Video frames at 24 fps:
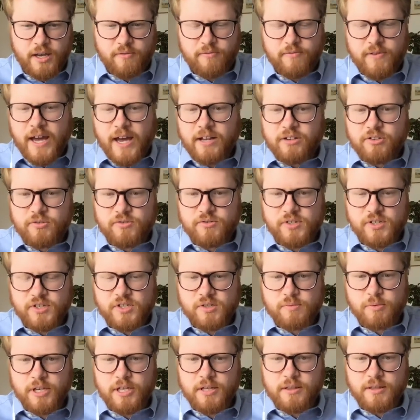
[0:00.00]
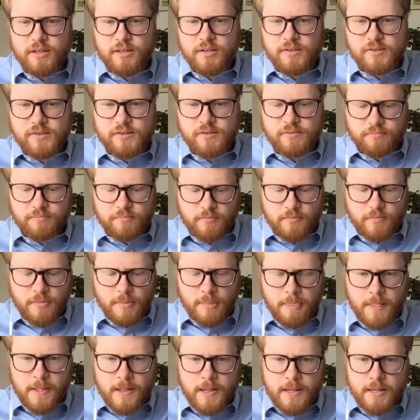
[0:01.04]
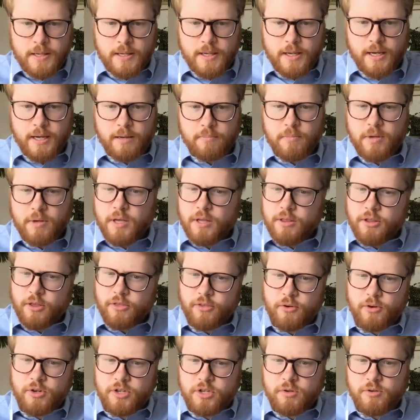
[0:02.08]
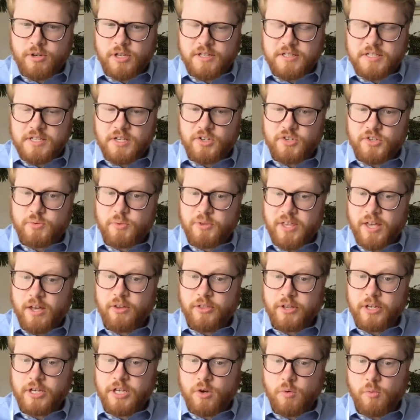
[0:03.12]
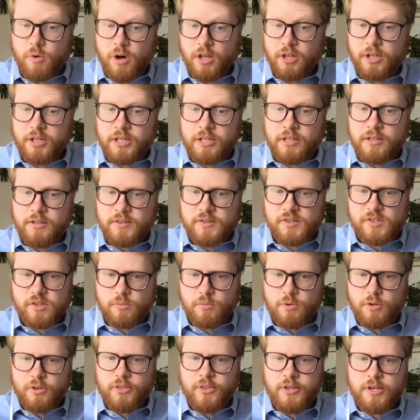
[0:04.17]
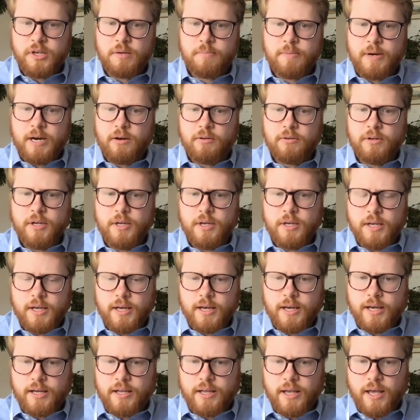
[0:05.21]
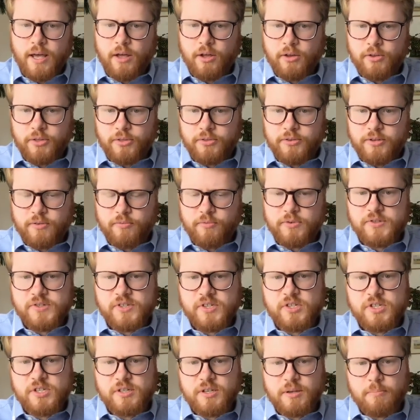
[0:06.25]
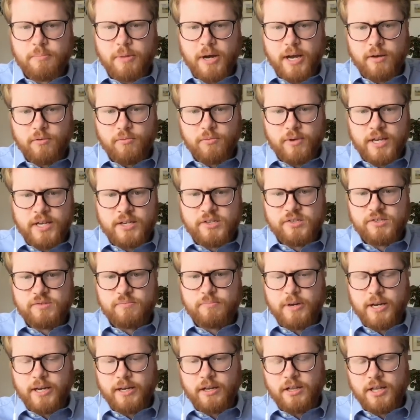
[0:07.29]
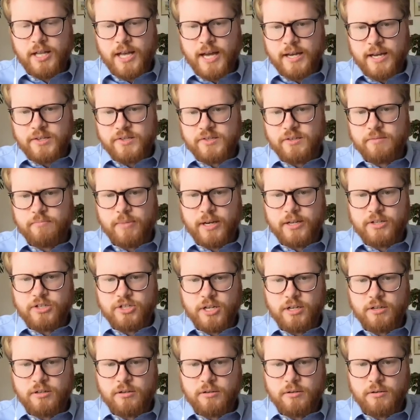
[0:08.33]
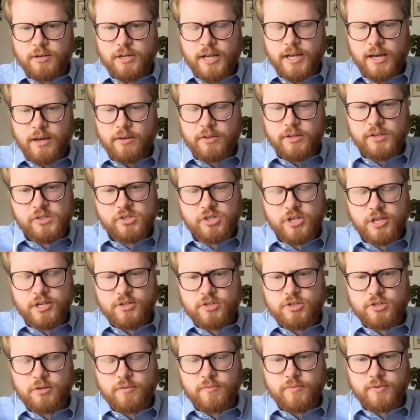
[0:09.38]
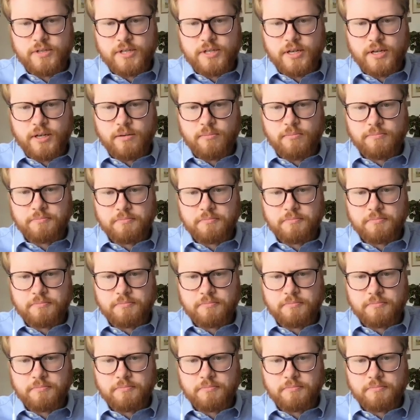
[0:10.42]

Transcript: factors explain this? The third unit deals with health inequality. So we'll think about health differences by race, by class, and by gender, and how these changed over time.